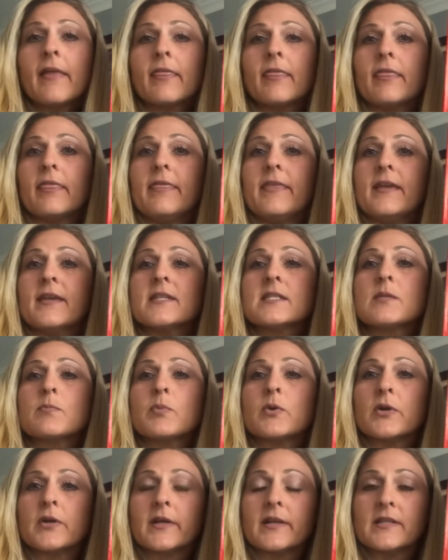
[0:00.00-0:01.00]
This
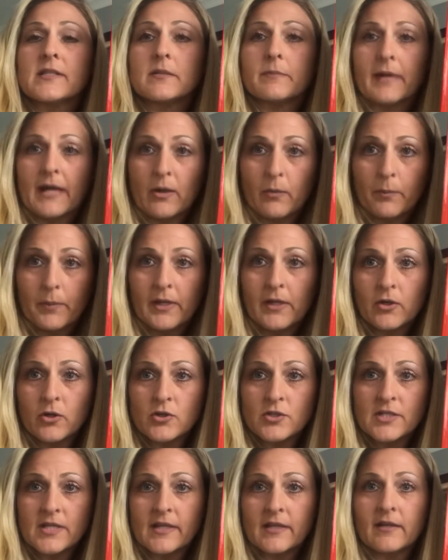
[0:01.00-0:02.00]
book is about
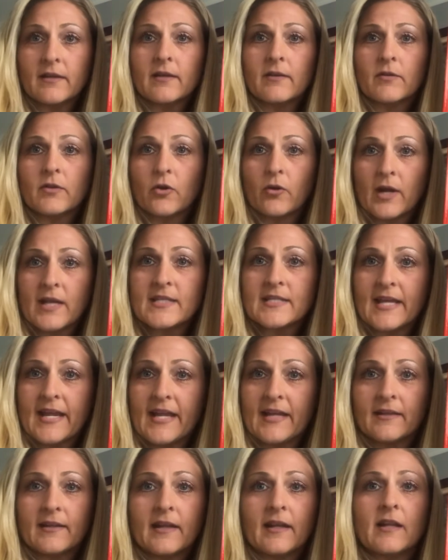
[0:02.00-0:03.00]
Pinkerton the Great
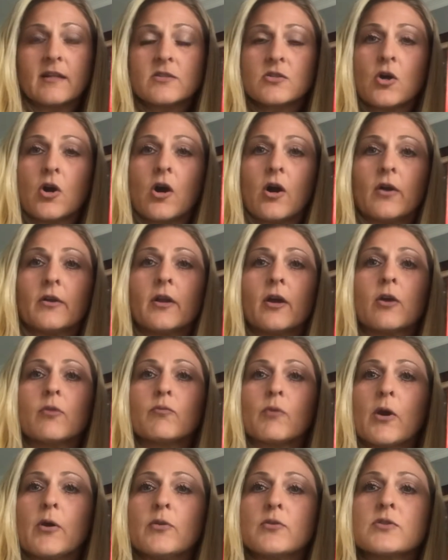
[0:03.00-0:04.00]
Dane and it's called A
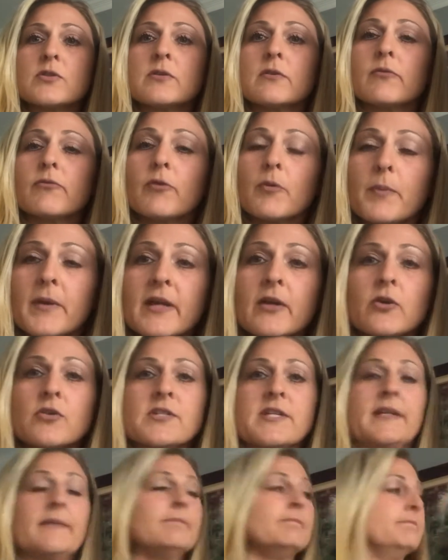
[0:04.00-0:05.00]
Rose for
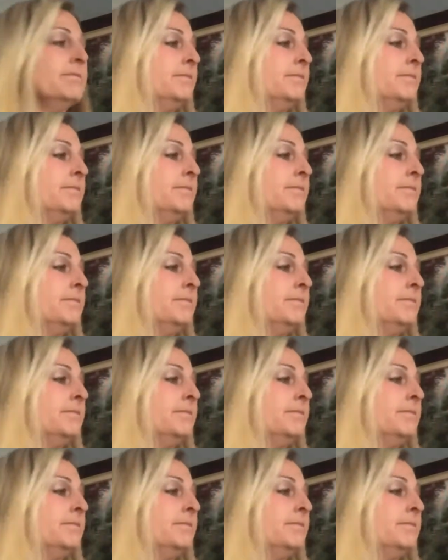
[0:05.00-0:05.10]
Pinkerton.